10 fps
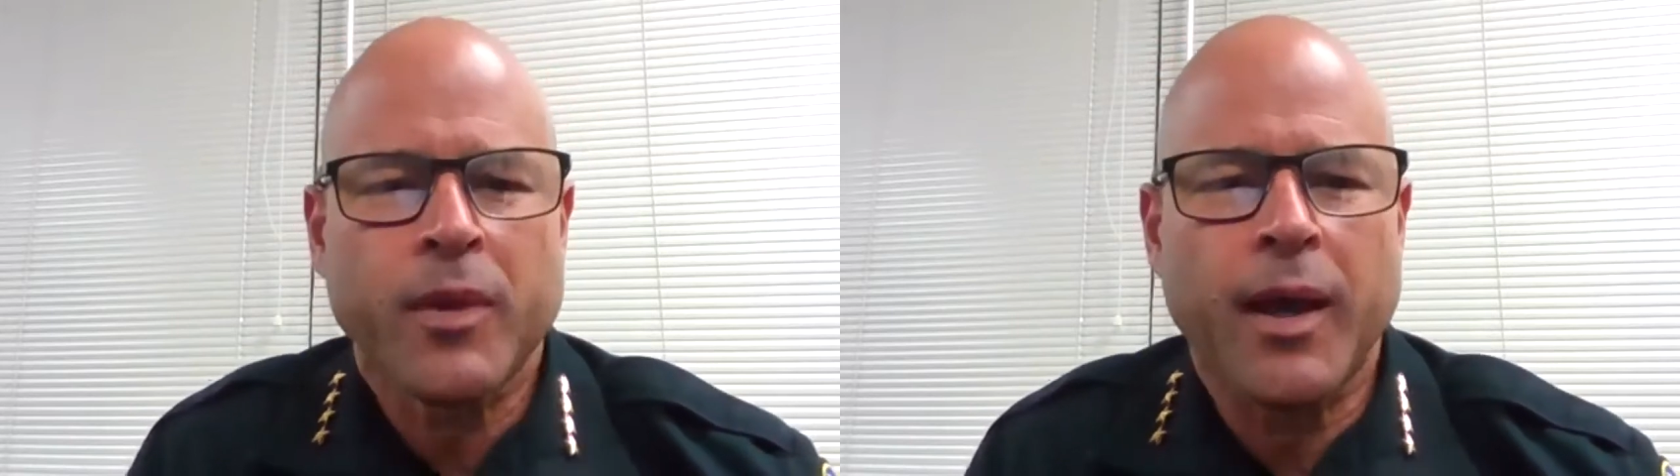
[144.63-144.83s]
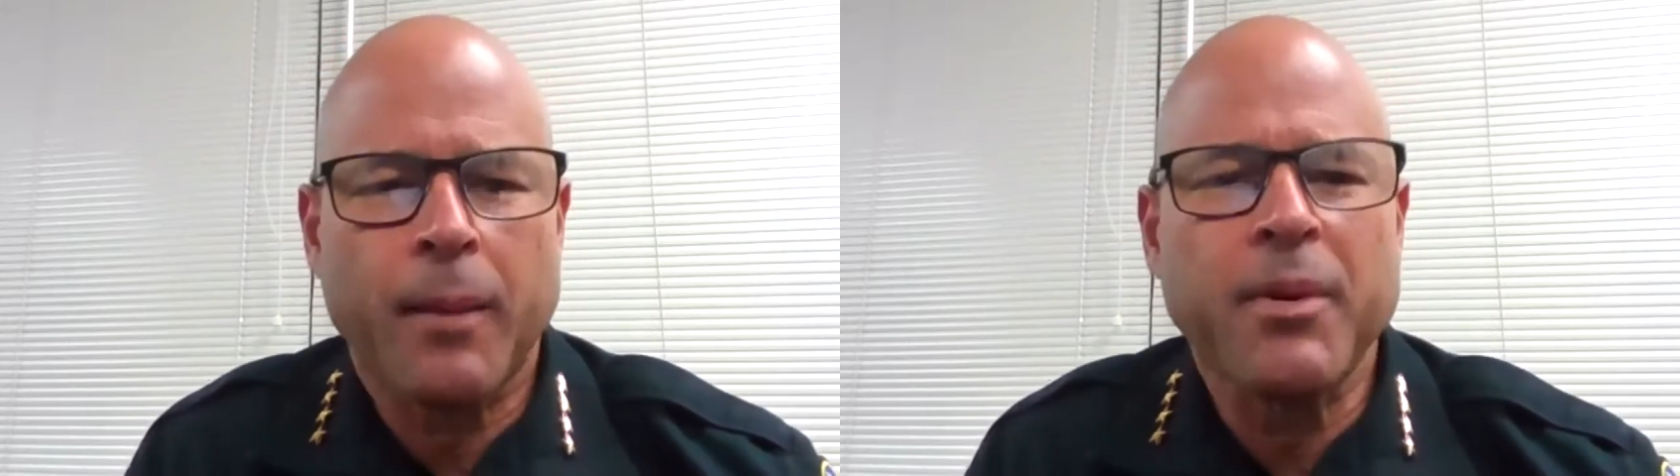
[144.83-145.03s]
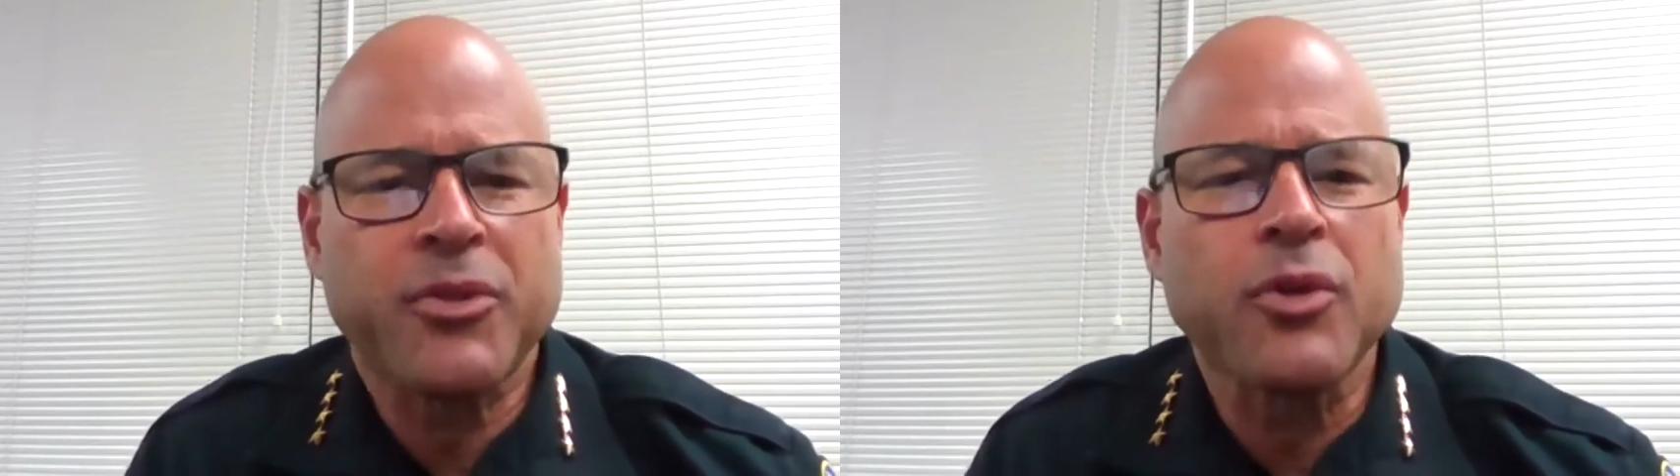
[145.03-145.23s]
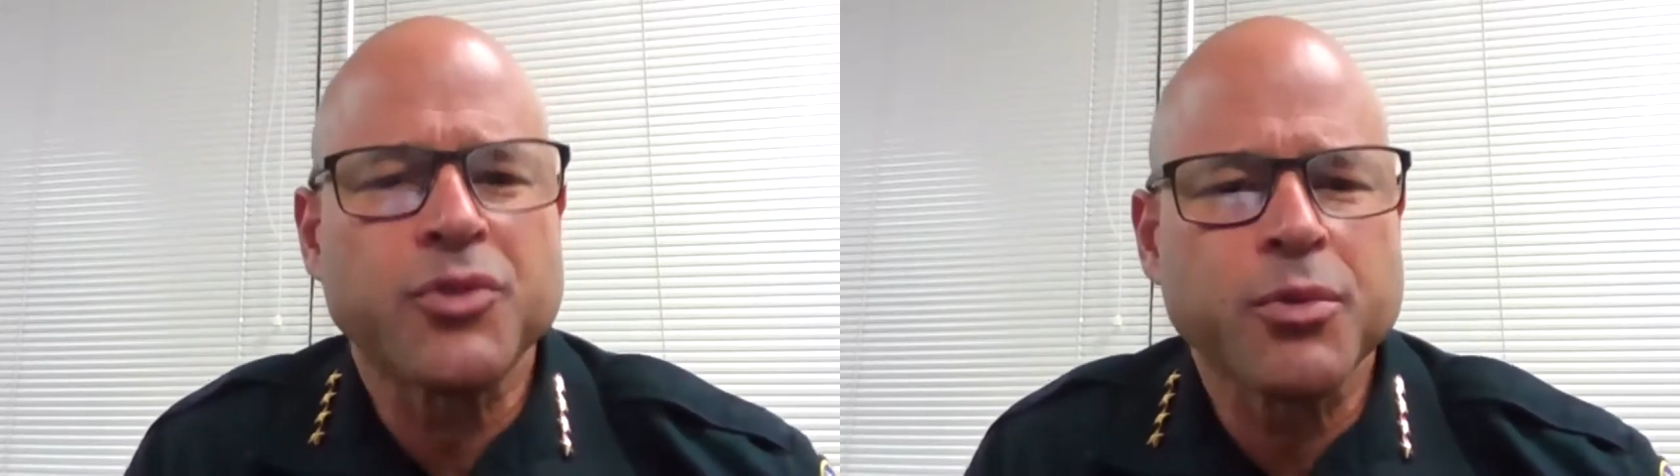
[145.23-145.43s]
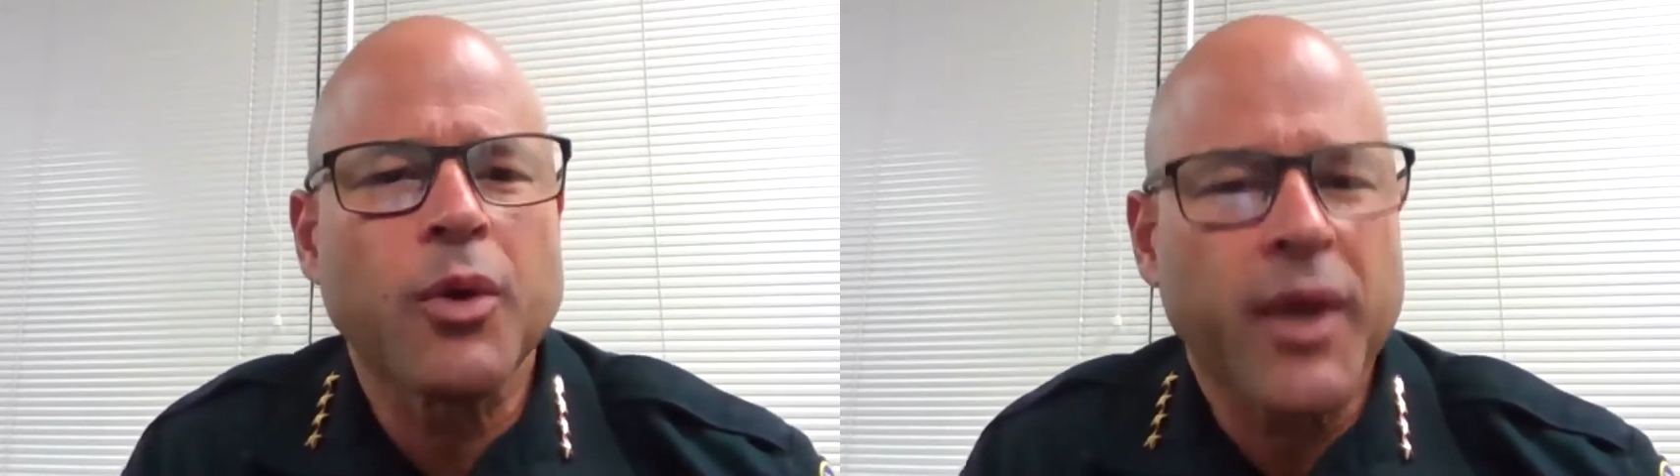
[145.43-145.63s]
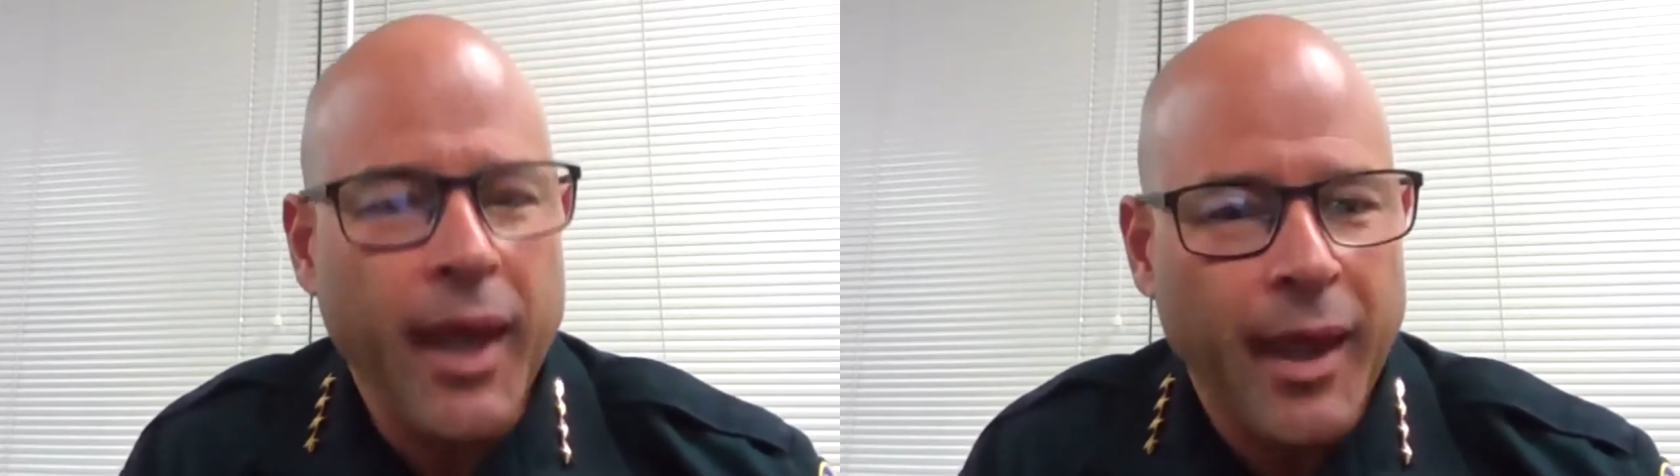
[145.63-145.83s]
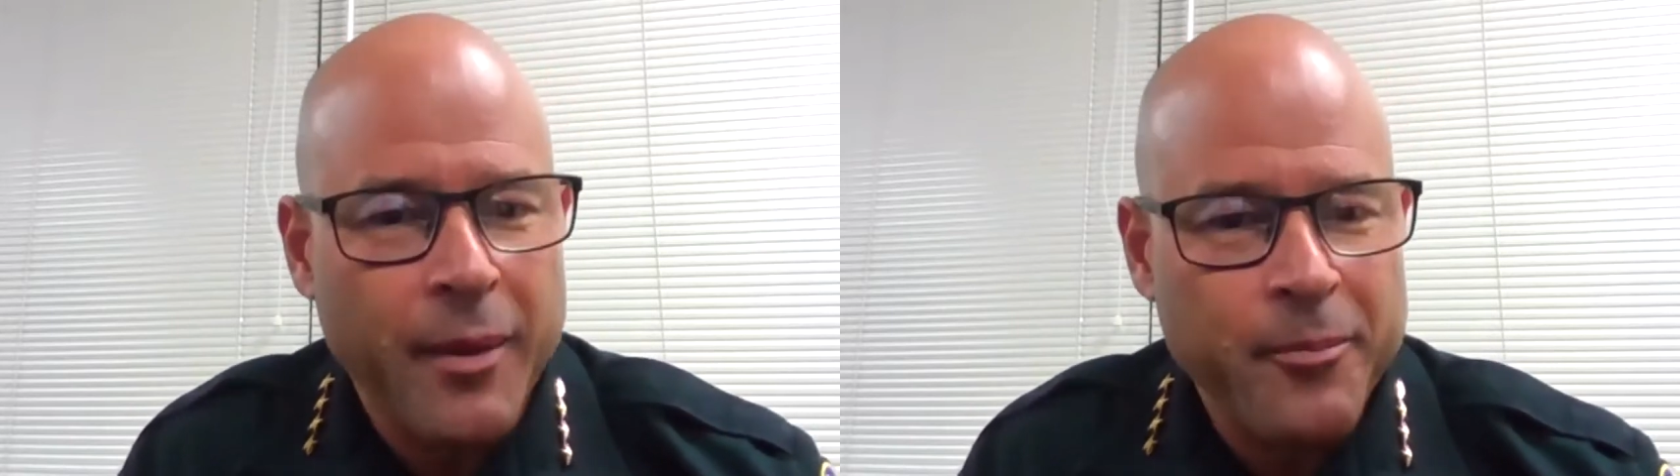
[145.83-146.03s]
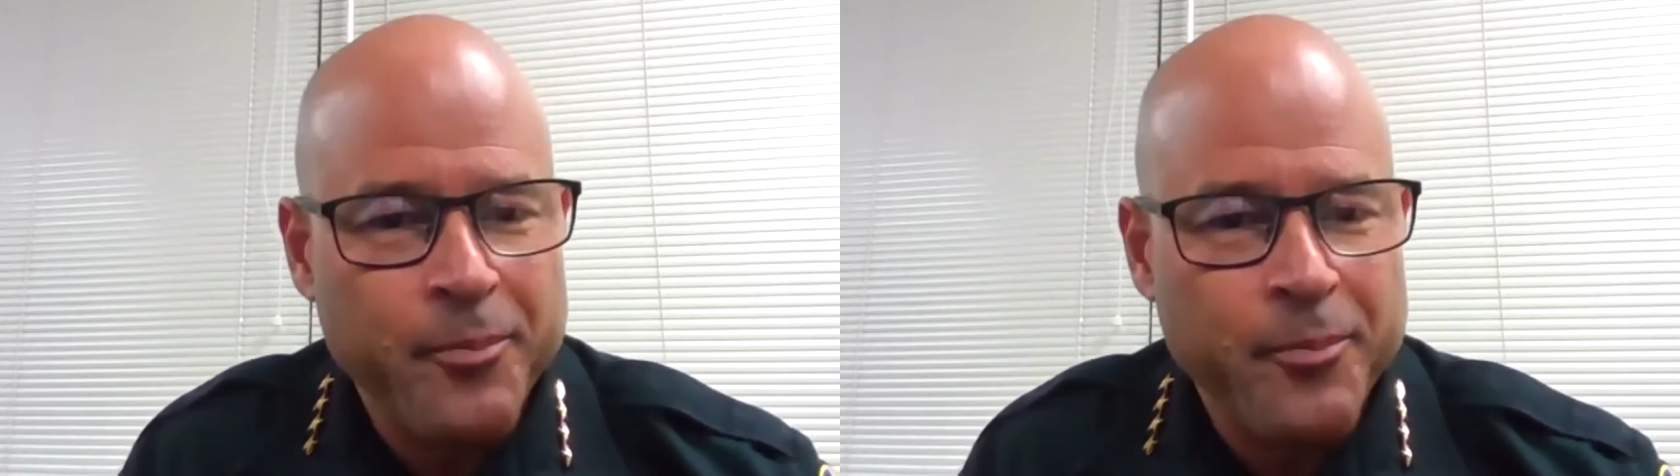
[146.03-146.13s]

but they'll do okay."